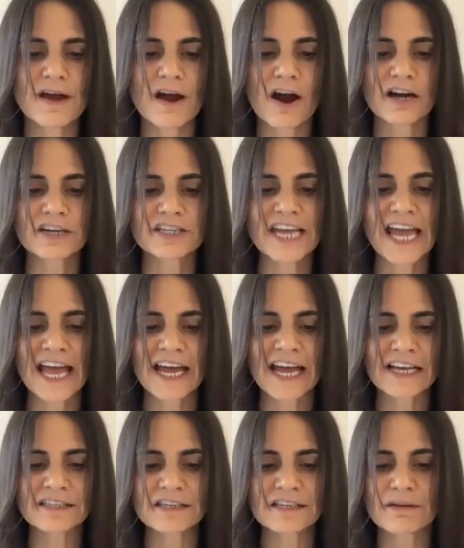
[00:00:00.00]
Our
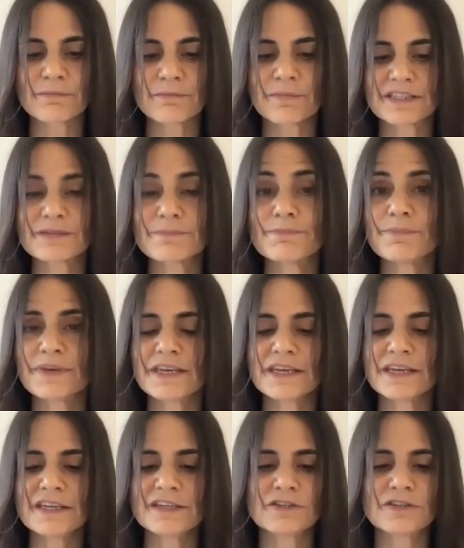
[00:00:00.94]
task must
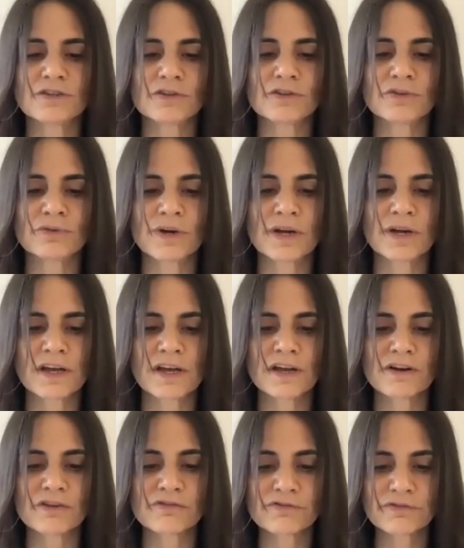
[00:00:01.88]
be to
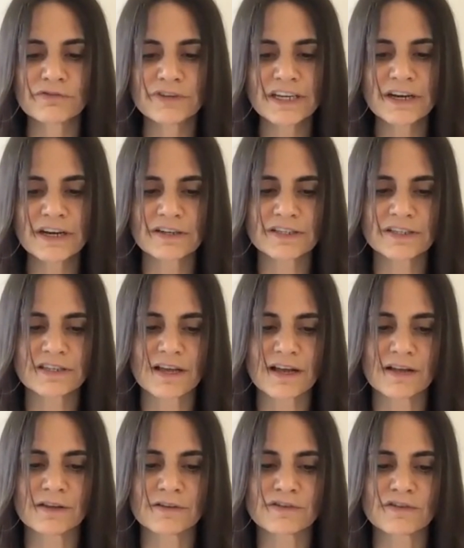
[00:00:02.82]
free
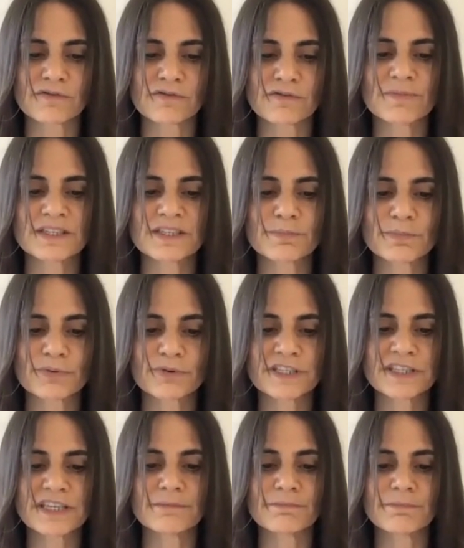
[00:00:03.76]
ourselves from this
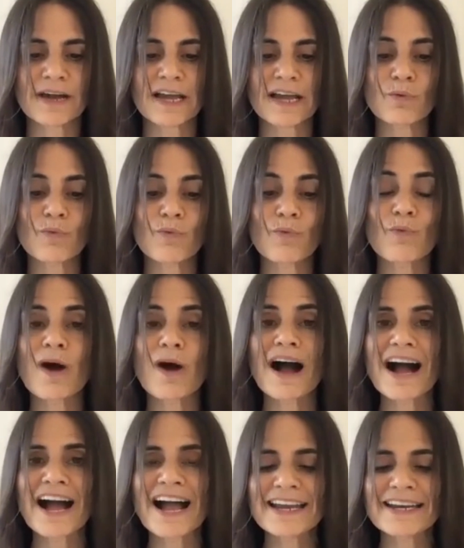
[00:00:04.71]
prison by
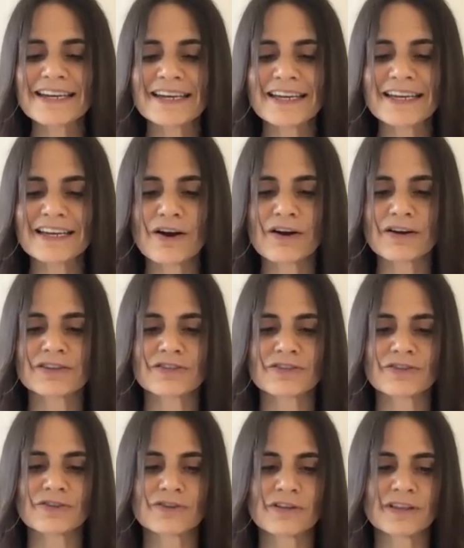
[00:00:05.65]
widening our
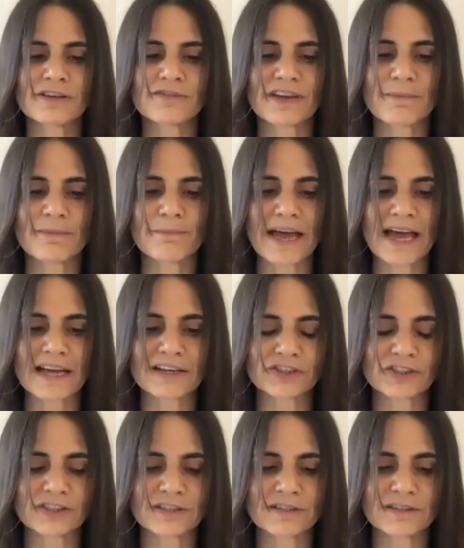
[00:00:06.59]
circle of
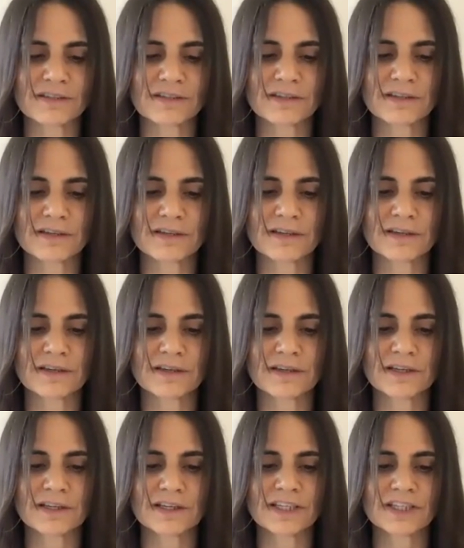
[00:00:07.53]
compassion
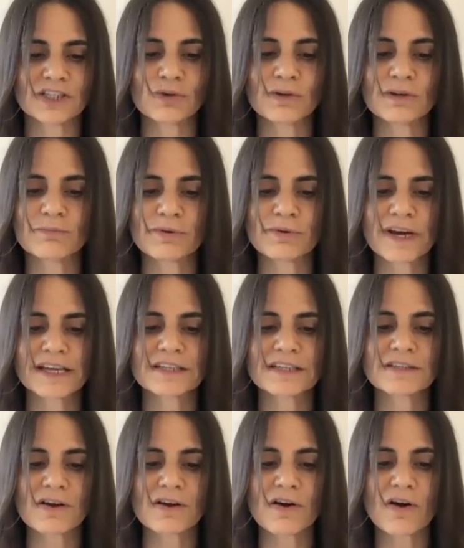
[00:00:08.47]
to
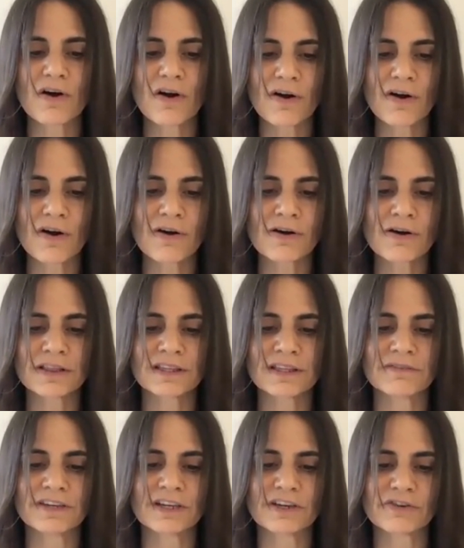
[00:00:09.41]
embrace all
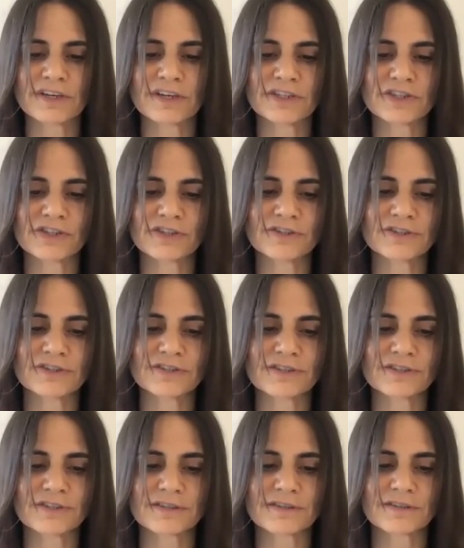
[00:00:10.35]
living
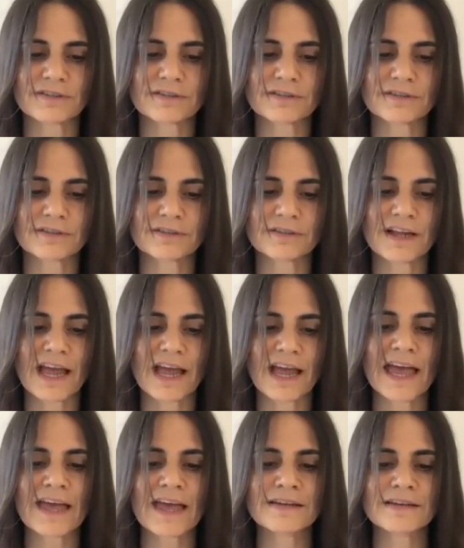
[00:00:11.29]
creatures
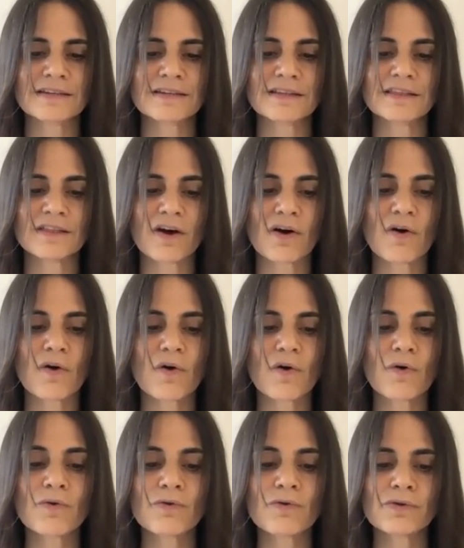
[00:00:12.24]
and the
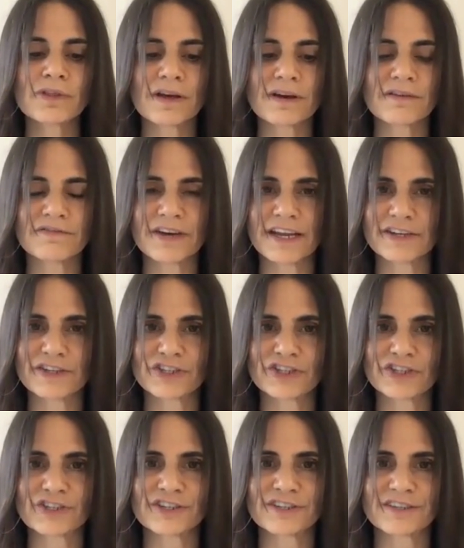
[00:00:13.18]
whole of
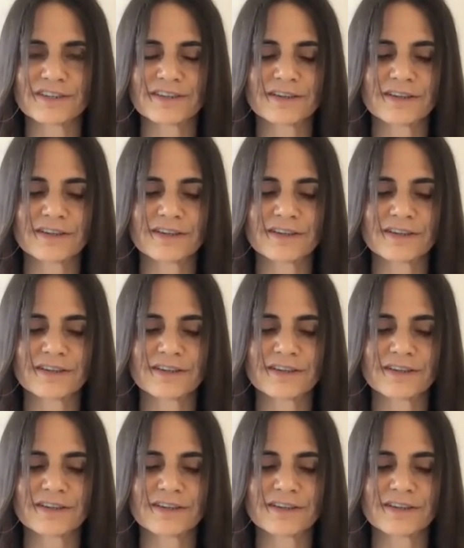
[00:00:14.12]
nature